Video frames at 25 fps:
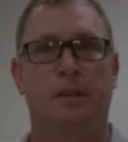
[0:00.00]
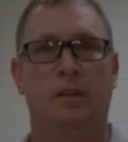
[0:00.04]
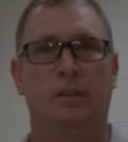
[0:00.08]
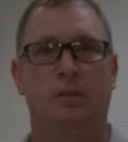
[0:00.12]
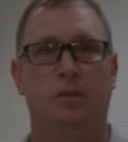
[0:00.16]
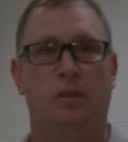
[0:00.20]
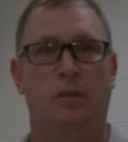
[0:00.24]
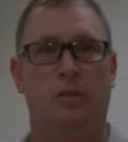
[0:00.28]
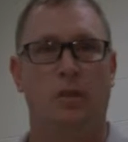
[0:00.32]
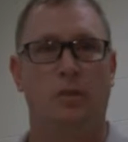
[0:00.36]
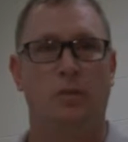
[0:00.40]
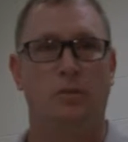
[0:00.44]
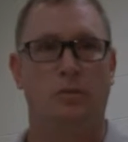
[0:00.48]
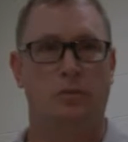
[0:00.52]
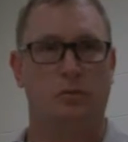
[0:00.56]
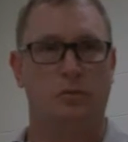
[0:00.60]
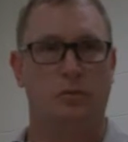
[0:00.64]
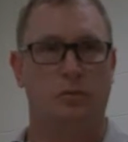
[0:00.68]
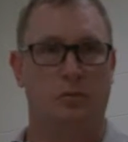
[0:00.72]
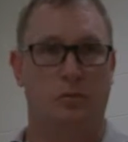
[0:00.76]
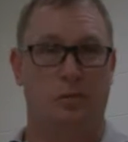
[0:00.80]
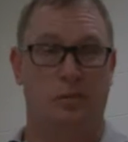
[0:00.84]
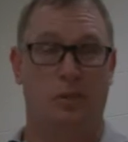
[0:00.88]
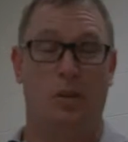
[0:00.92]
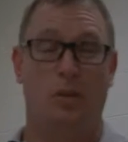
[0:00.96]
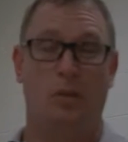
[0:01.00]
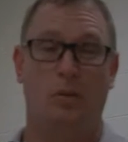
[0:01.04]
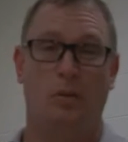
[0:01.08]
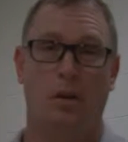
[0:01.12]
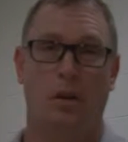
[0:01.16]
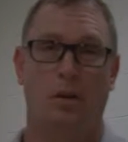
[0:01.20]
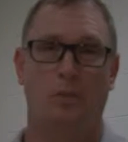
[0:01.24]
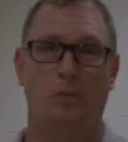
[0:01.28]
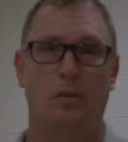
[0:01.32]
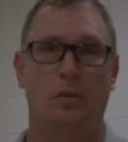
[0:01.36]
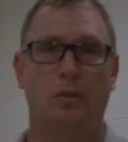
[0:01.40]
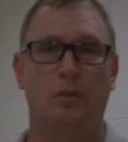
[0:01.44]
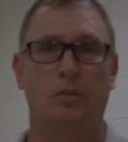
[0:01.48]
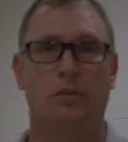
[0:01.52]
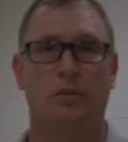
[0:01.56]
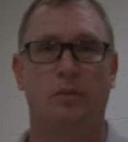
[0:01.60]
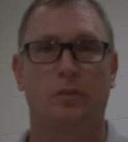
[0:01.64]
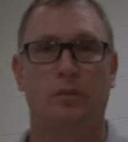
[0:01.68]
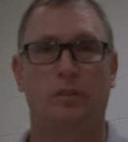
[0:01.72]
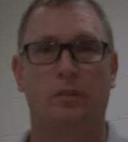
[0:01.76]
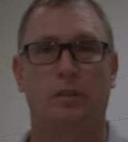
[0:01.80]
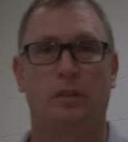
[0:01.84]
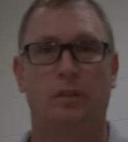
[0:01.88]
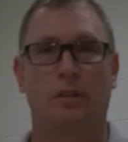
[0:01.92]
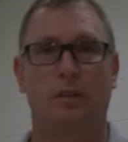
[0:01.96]
So those are low numbers.
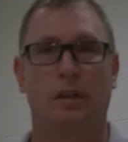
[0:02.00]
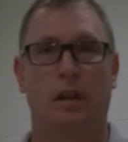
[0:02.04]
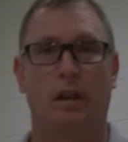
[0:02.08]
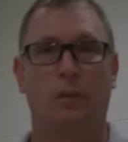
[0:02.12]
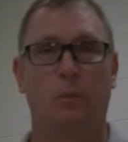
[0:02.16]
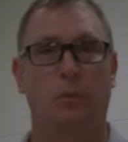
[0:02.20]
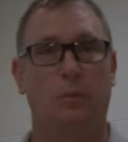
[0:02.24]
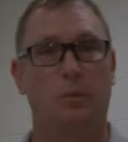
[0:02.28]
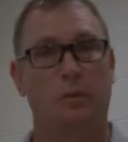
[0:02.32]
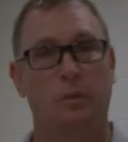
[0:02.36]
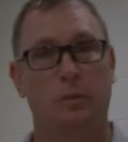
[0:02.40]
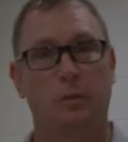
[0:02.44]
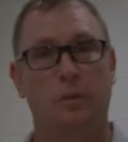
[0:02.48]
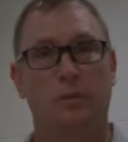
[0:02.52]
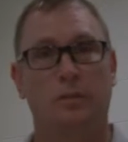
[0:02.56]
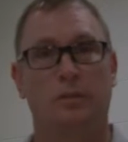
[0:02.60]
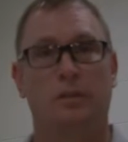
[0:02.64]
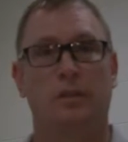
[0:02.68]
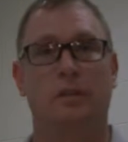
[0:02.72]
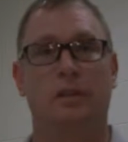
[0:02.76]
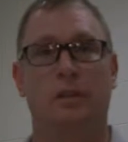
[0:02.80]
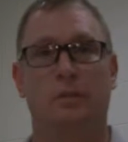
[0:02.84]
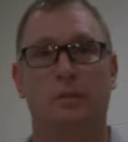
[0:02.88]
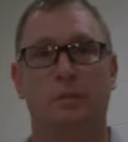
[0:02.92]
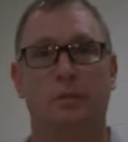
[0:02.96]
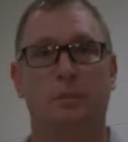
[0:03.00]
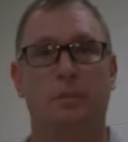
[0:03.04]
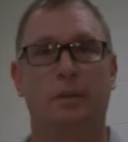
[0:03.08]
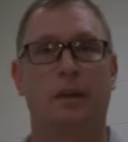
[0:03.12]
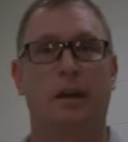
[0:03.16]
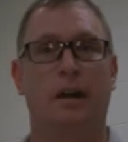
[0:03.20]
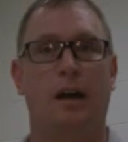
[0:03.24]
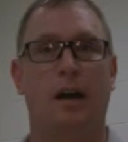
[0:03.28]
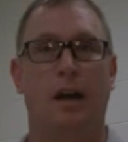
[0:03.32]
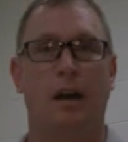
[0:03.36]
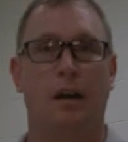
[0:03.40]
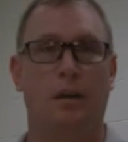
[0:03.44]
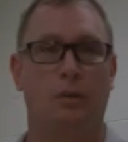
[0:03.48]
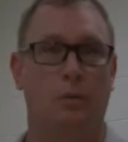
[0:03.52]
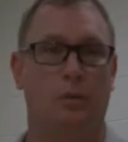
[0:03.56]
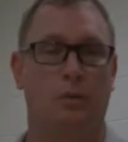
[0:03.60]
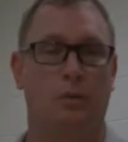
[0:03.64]
I want the numbers to be higher.